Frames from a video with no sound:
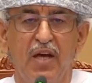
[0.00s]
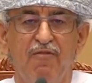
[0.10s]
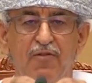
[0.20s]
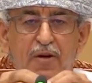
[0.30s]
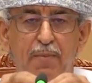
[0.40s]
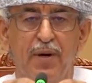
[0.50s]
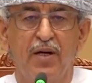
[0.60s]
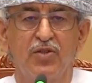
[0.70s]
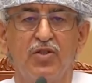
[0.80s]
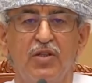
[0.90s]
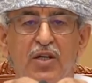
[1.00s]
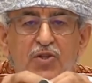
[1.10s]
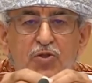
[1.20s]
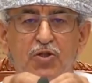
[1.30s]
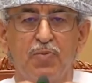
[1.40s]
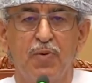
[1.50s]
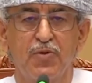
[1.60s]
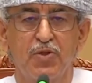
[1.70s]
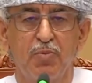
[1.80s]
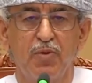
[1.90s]
Every person is
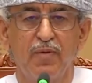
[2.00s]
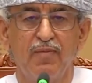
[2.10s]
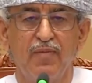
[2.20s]
responsible.